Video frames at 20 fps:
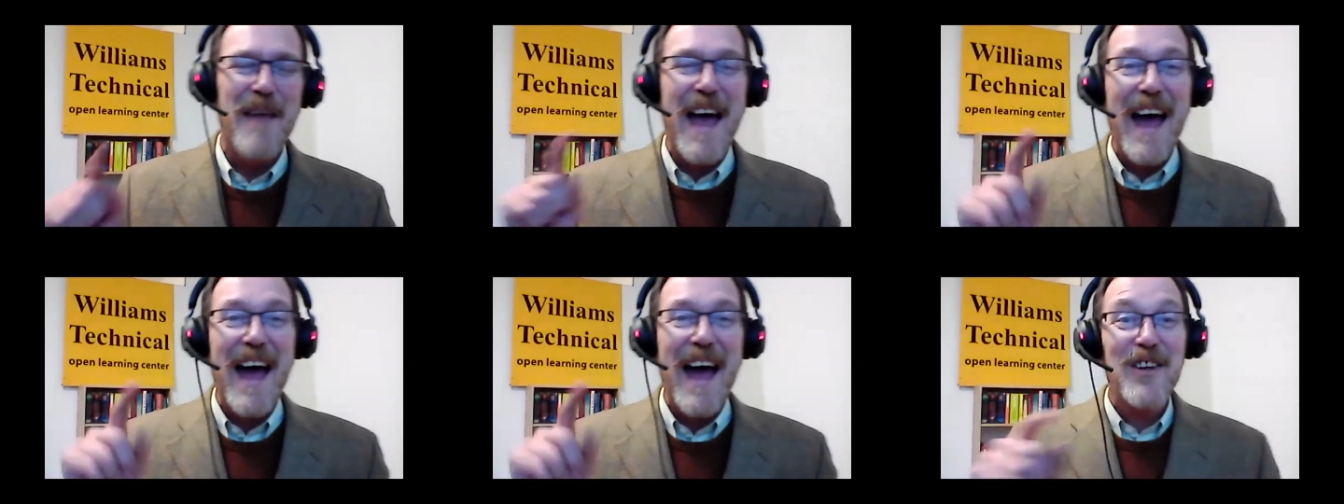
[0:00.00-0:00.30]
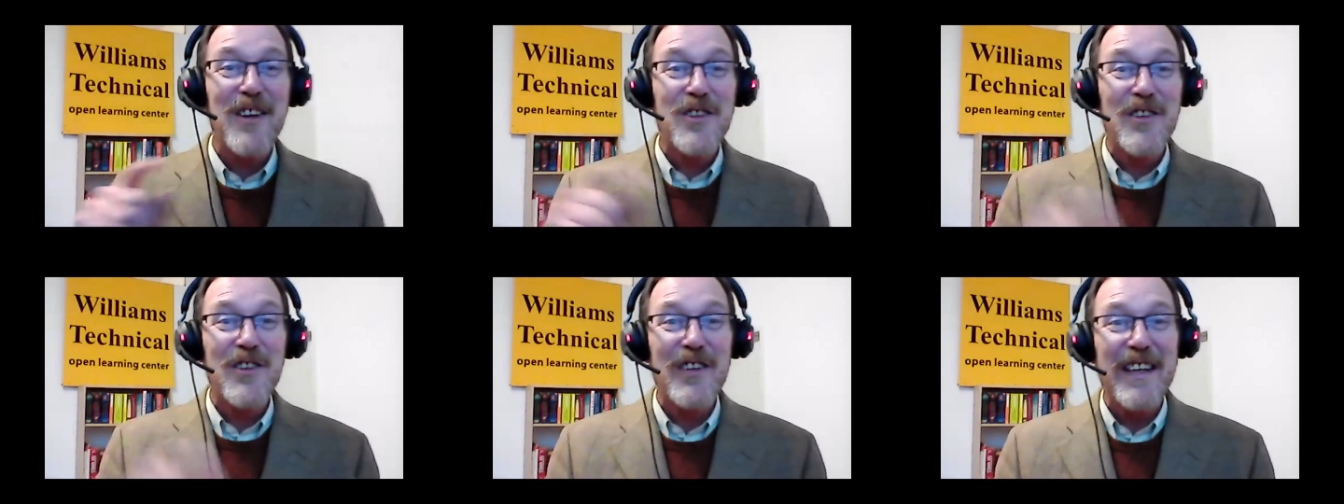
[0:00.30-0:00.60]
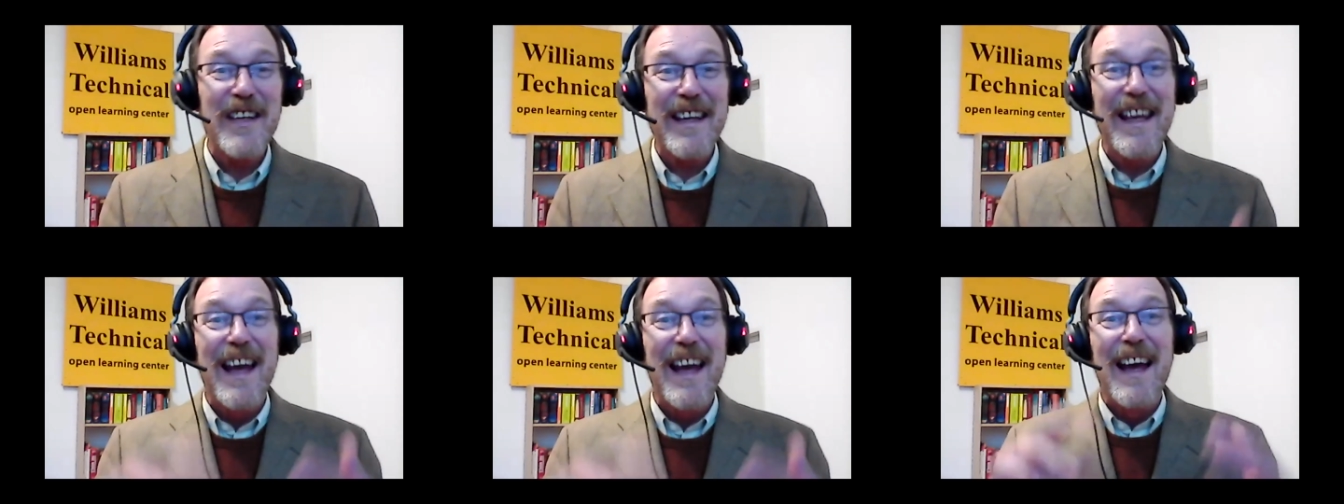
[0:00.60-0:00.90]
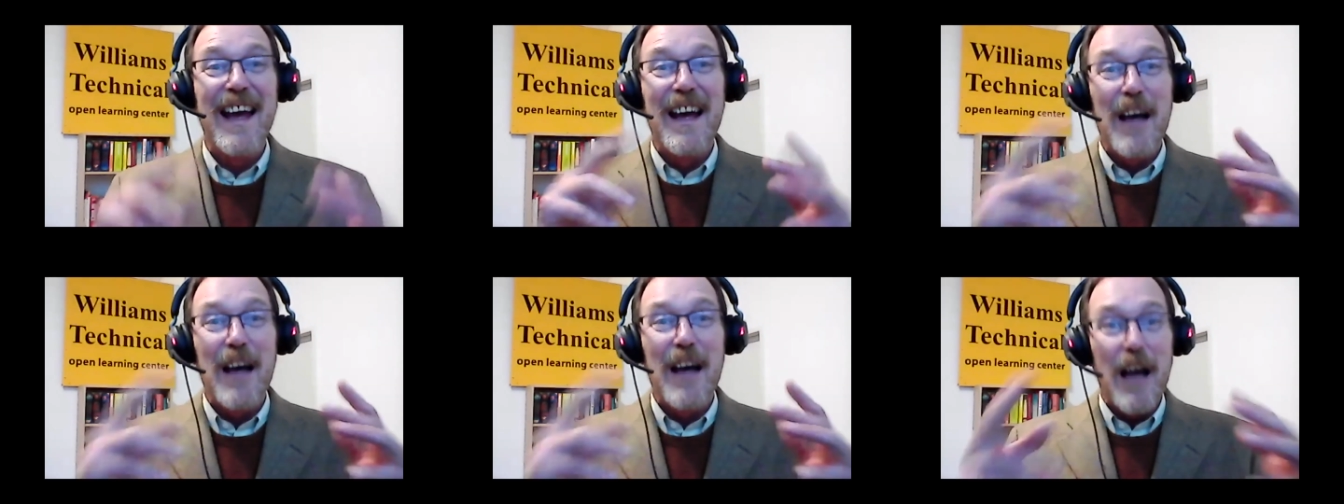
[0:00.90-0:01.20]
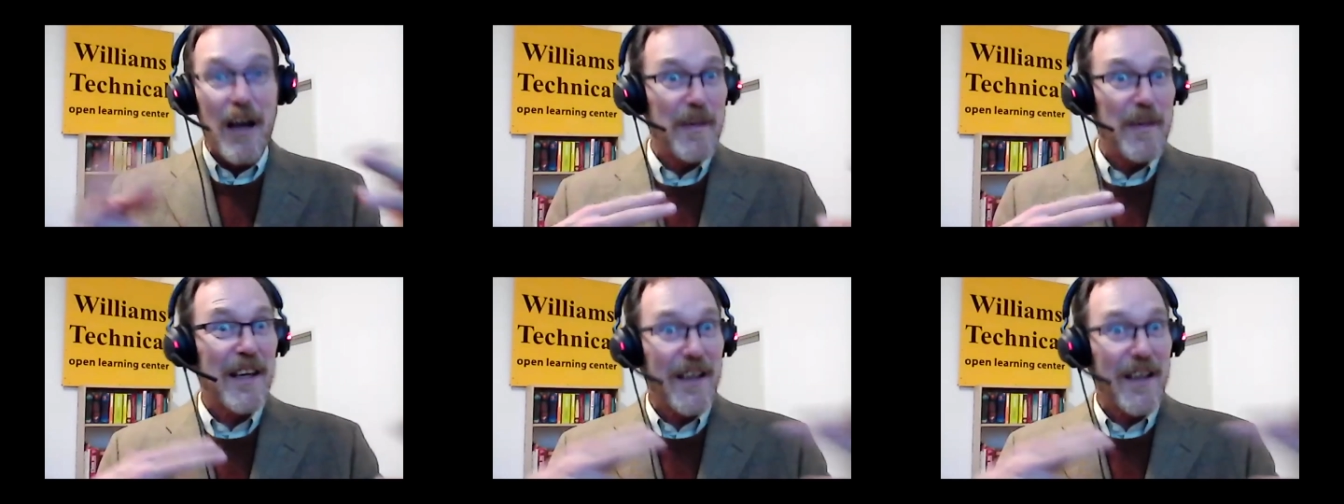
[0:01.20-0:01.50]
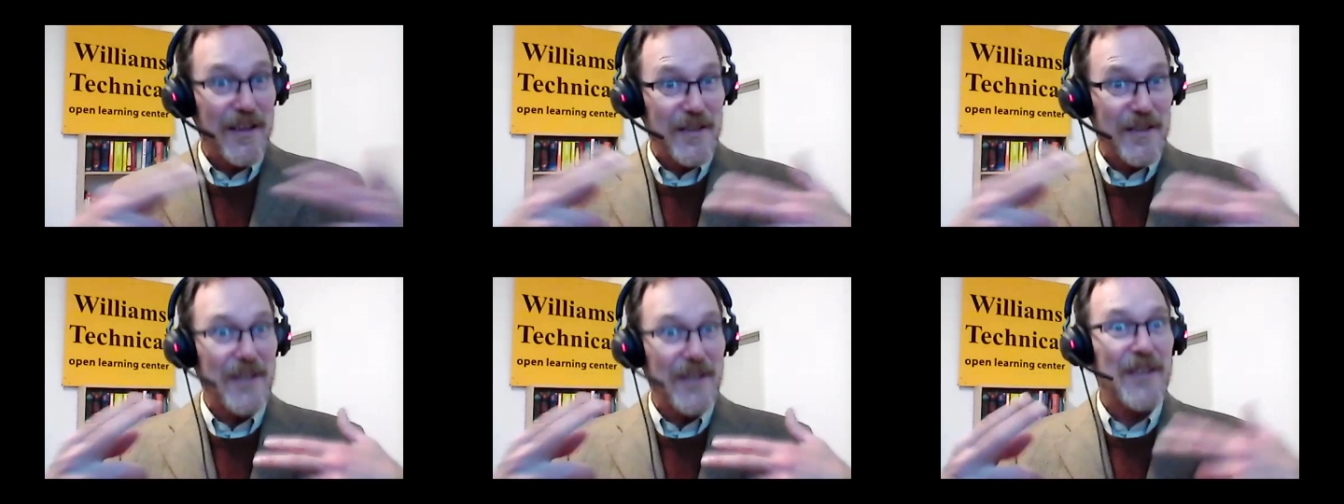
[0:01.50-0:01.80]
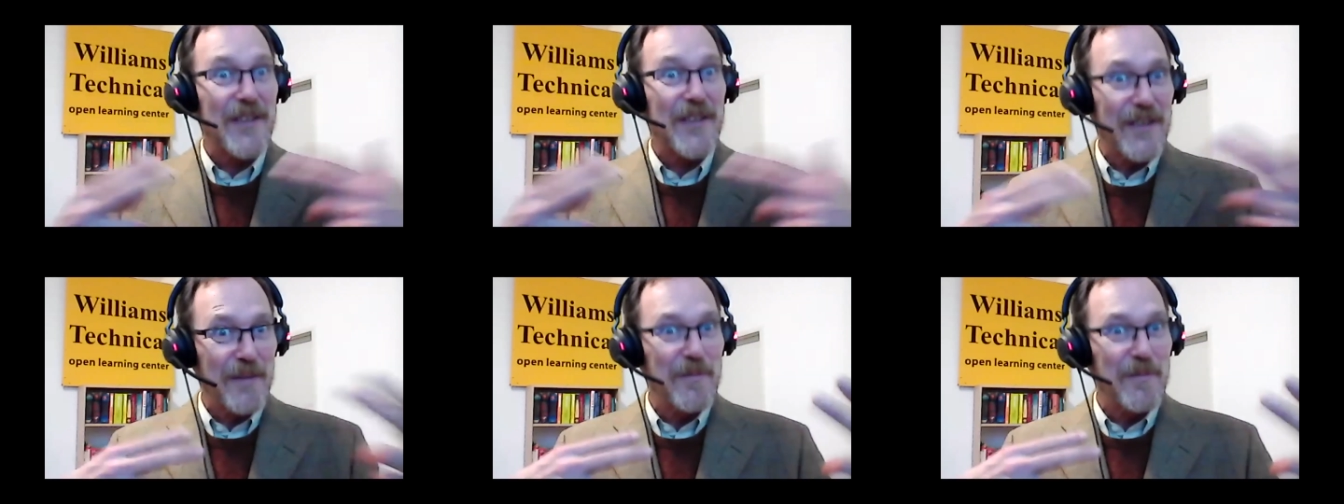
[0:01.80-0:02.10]
Actually, because
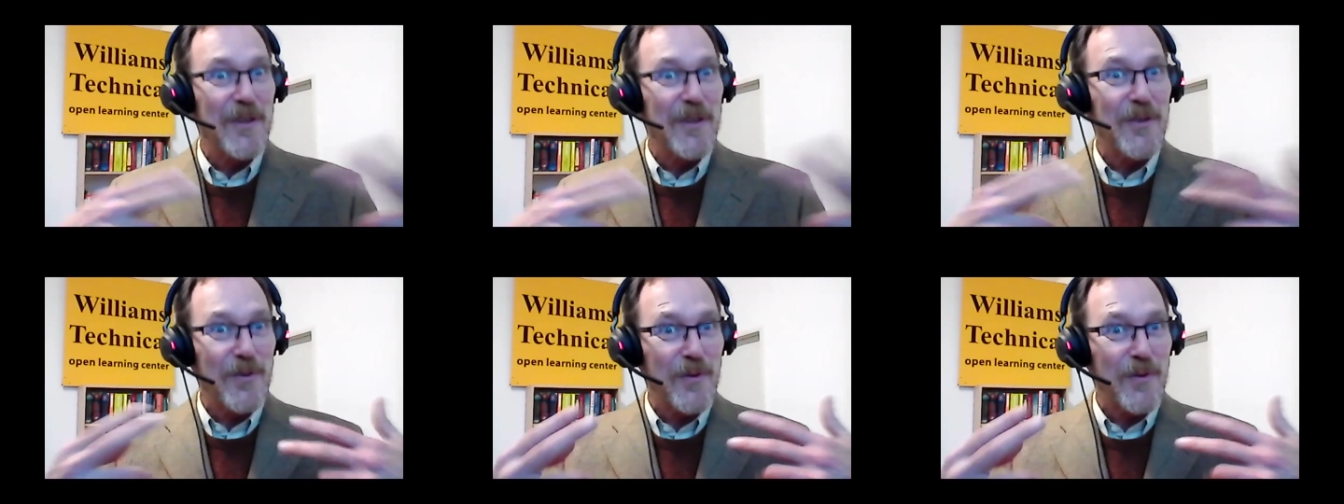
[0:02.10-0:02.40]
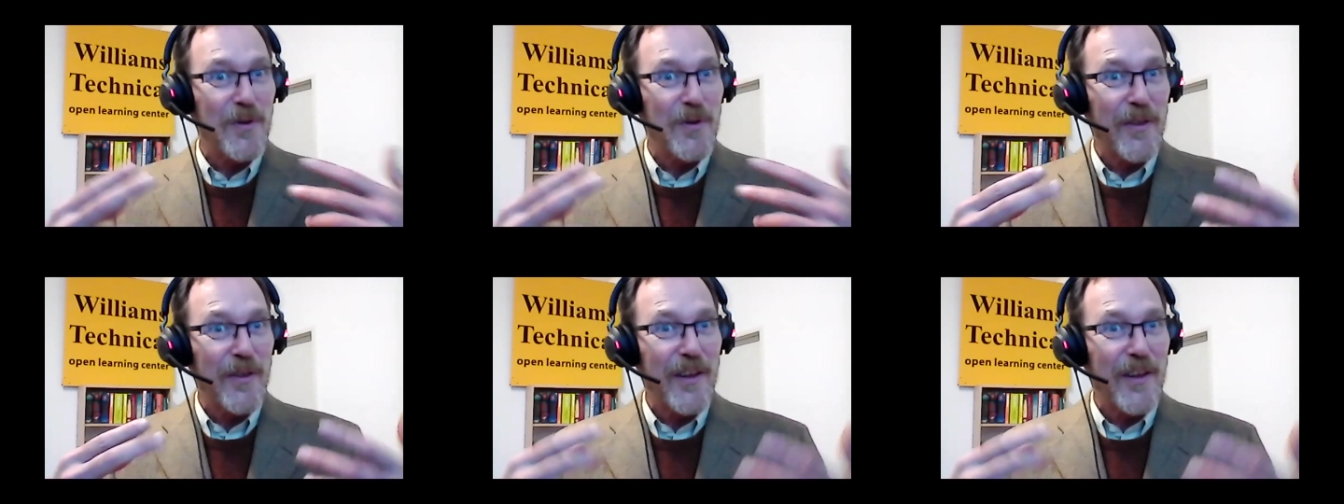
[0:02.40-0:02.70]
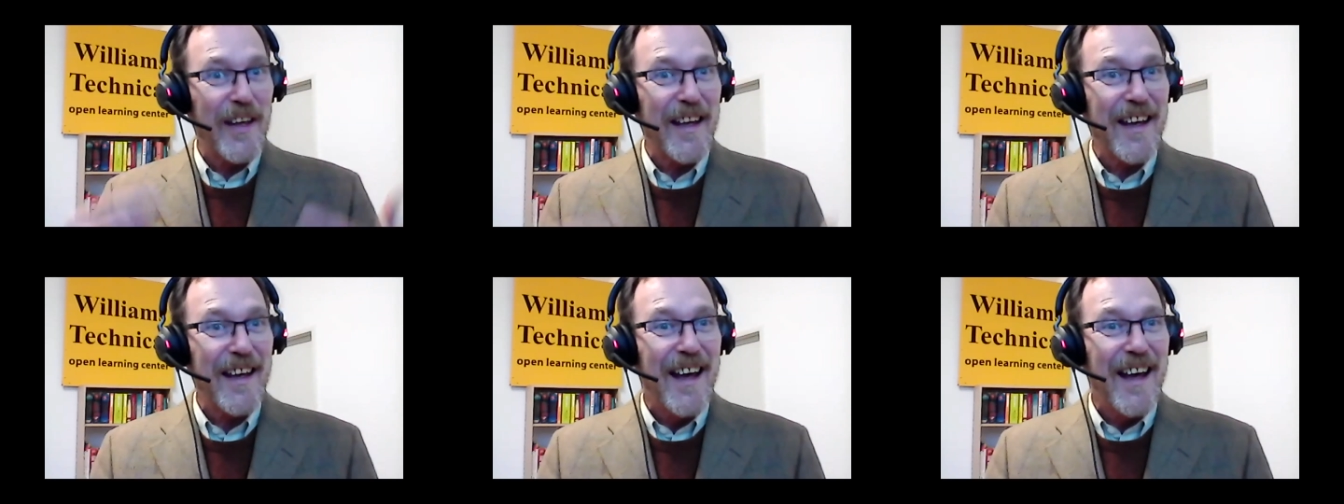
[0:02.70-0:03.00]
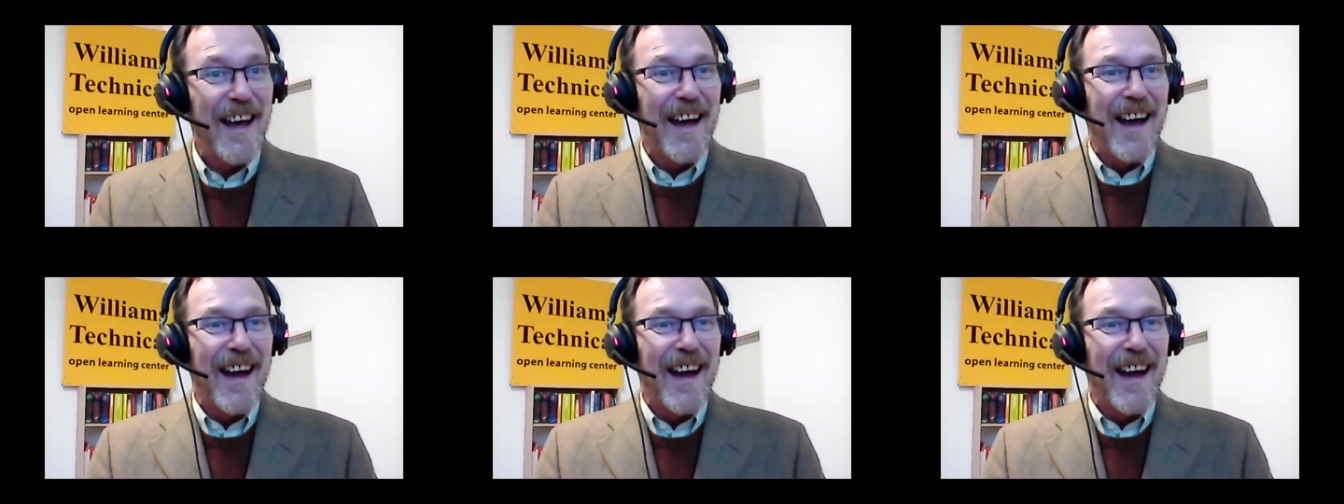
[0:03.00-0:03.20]
this is a mutual thing,